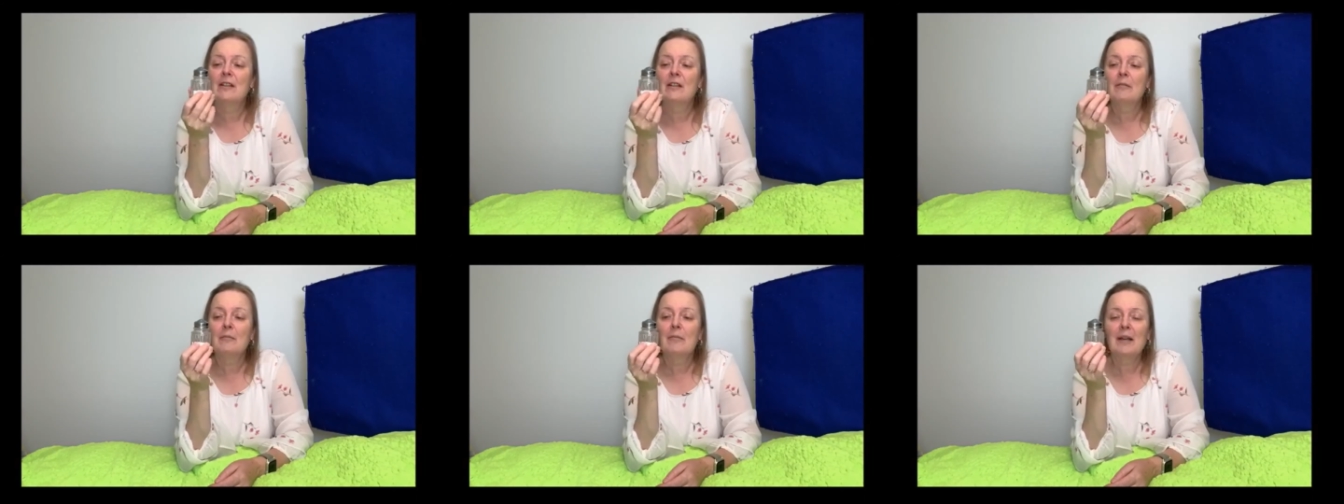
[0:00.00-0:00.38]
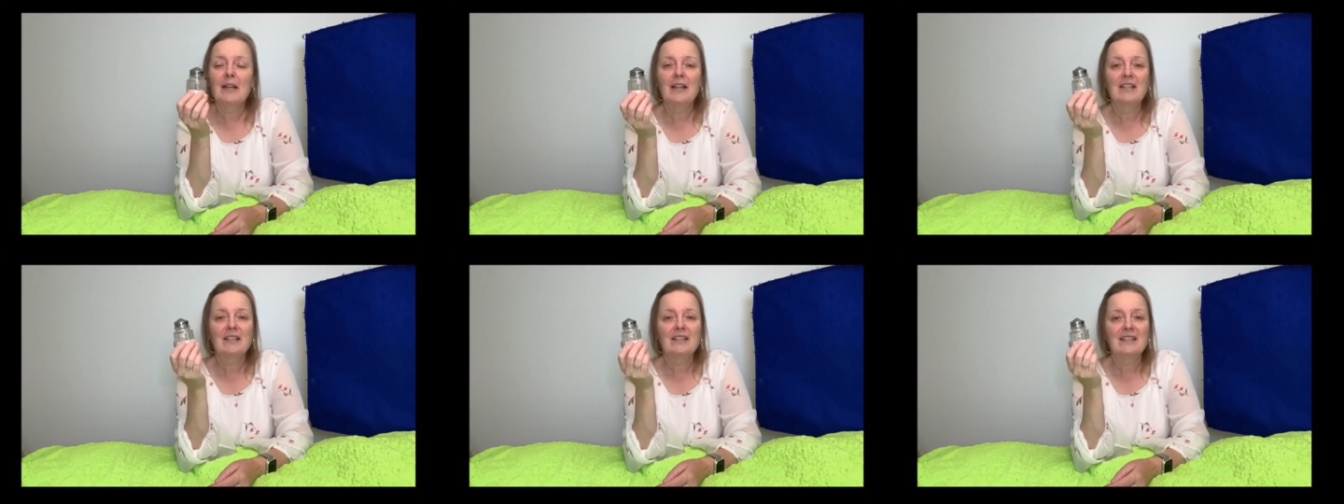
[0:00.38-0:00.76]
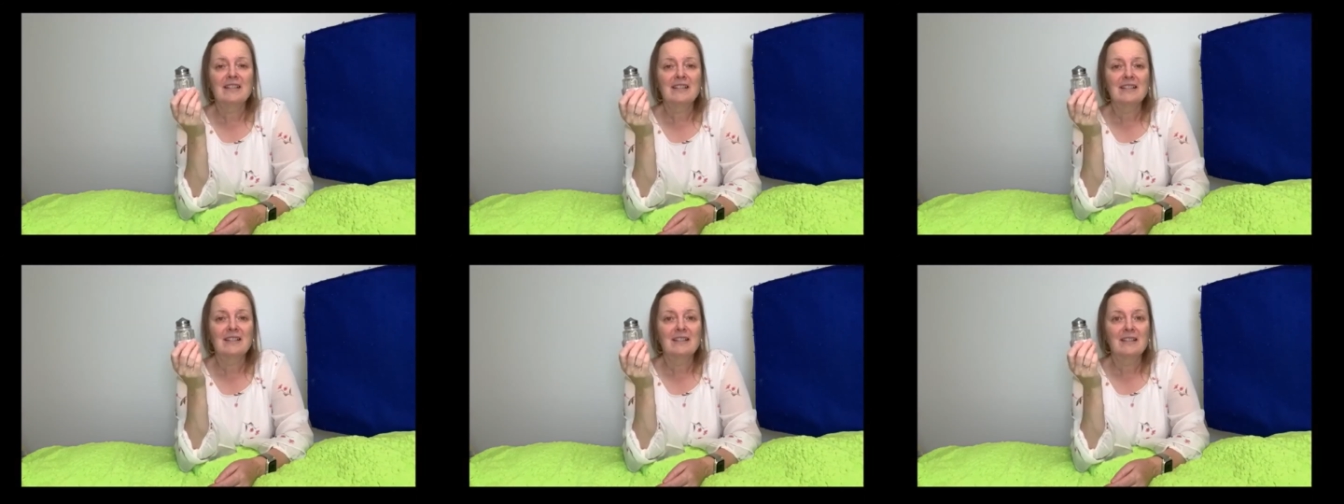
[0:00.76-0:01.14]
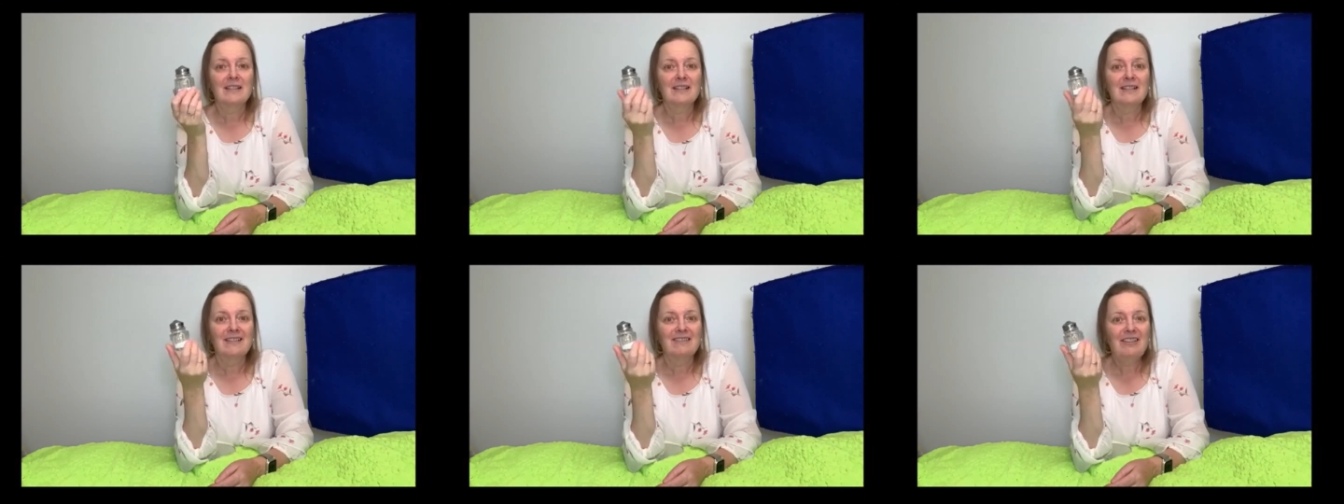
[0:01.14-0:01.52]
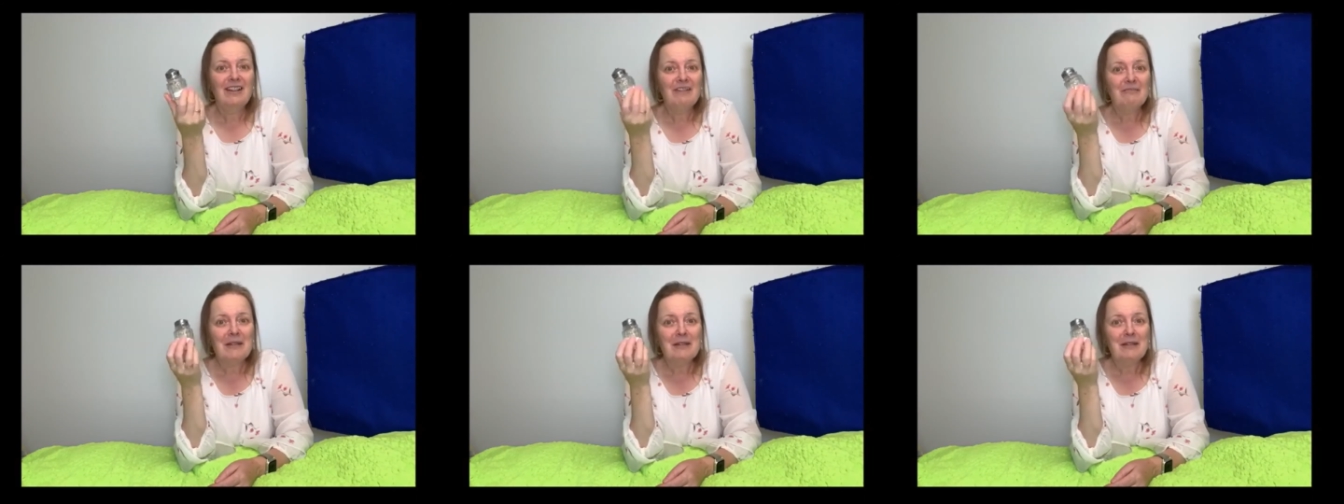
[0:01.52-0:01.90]
but we've
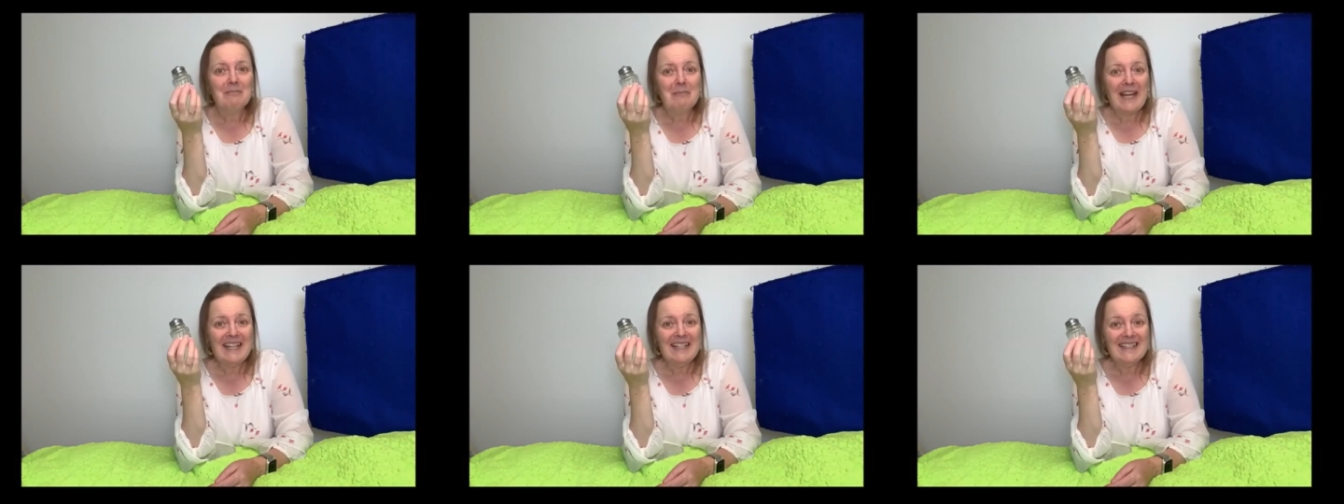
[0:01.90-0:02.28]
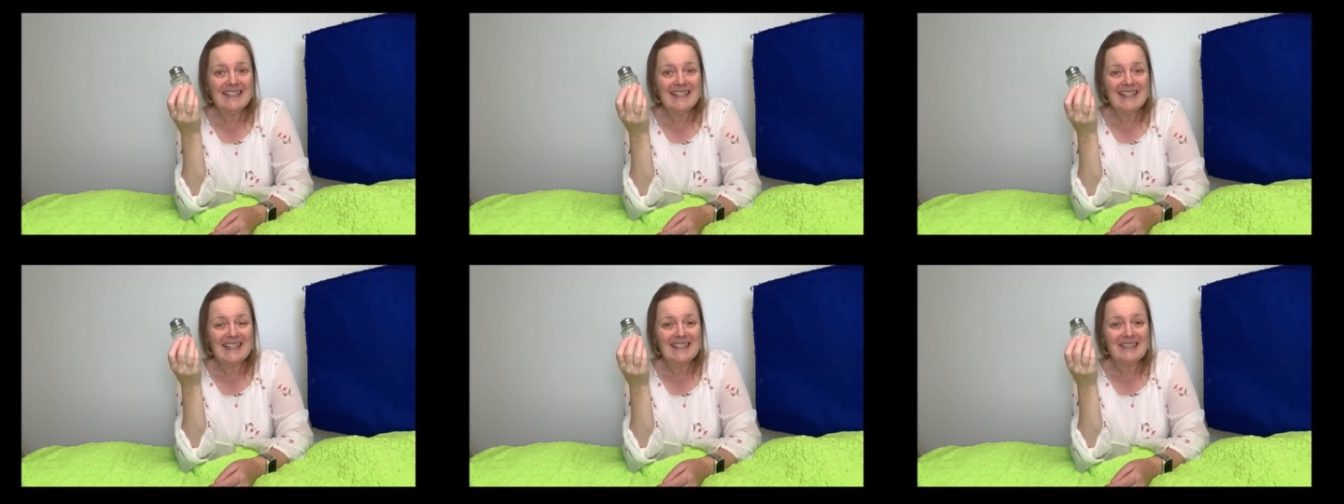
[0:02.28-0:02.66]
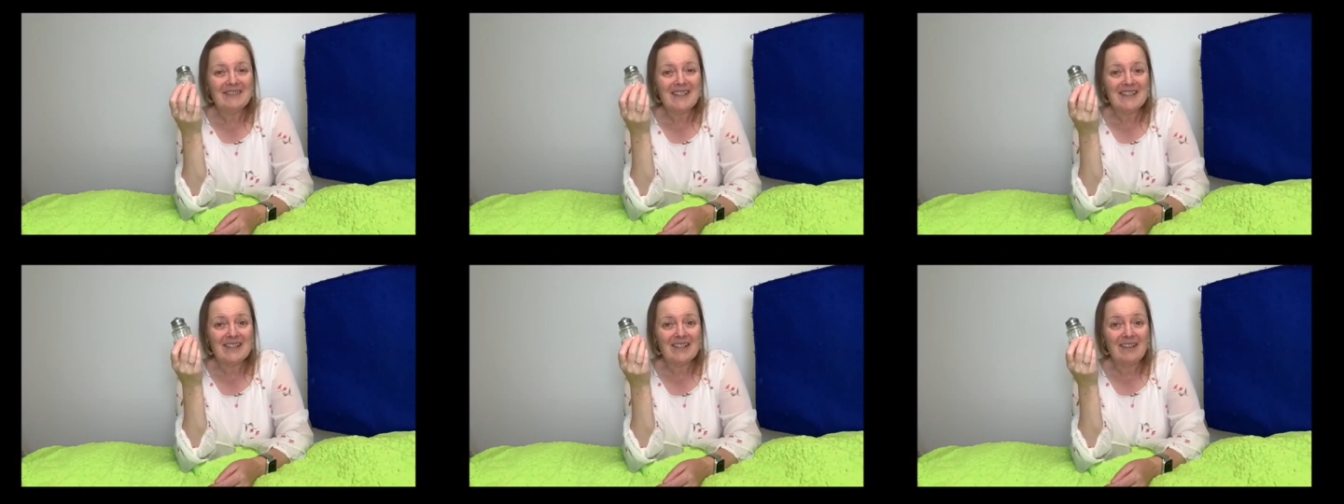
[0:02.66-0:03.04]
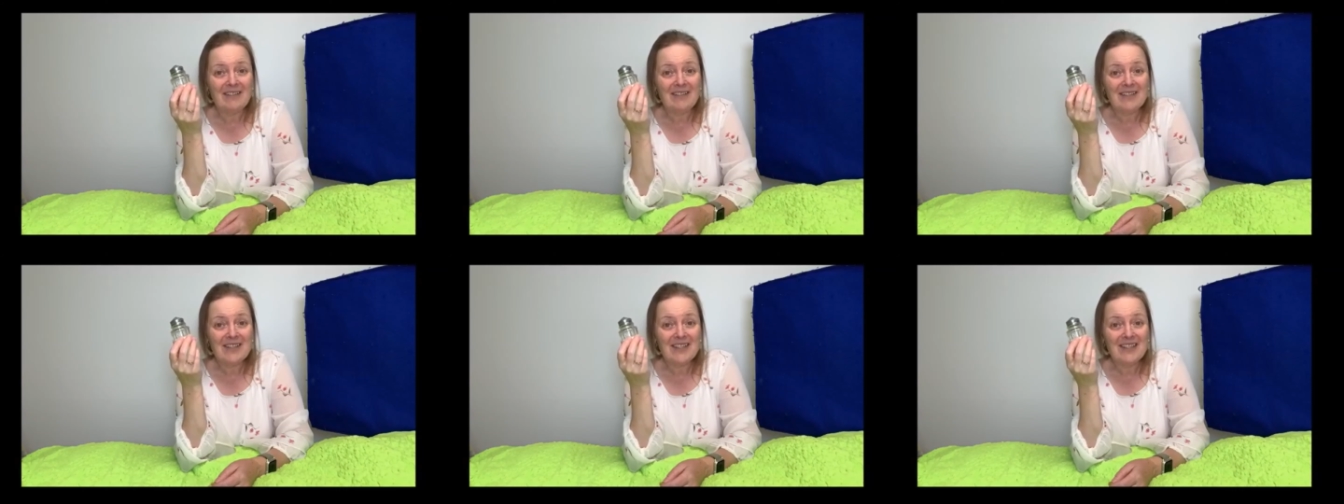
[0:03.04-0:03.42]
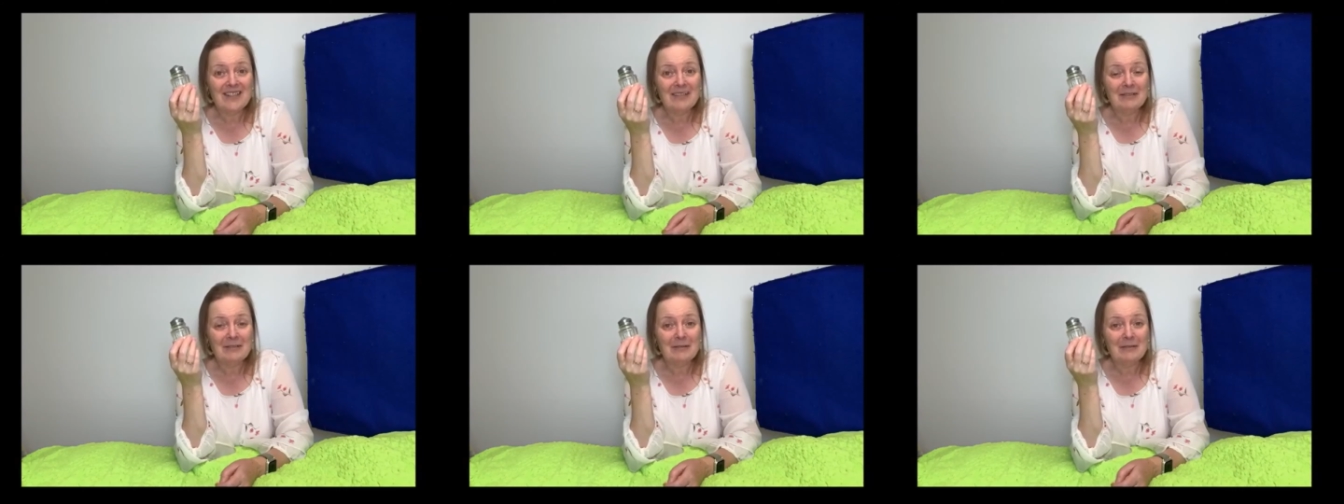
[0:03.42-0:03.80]
made paintings with salt
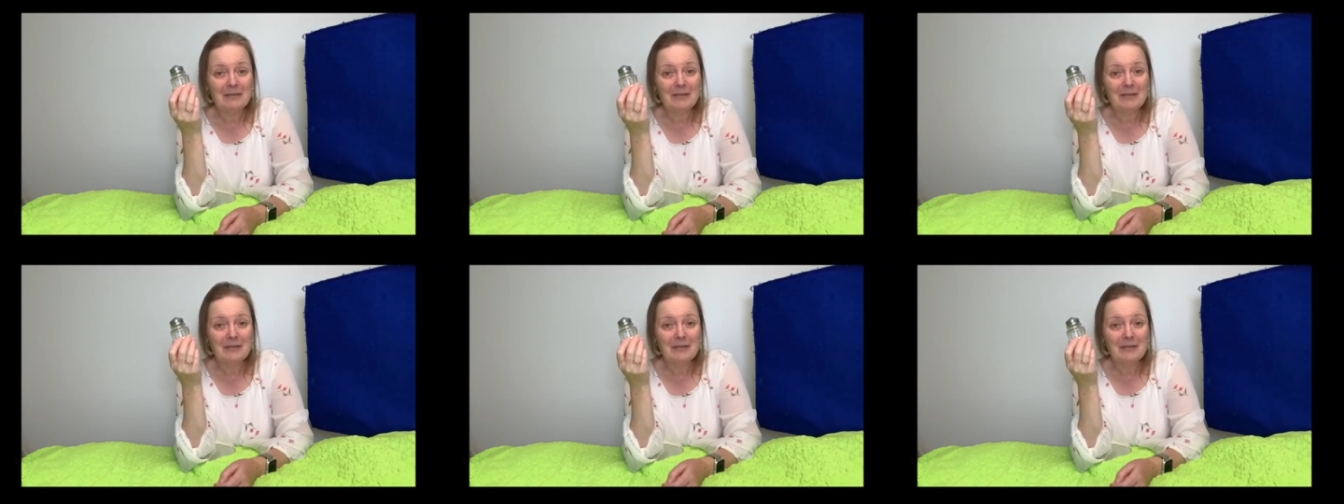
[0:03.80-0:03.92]
too.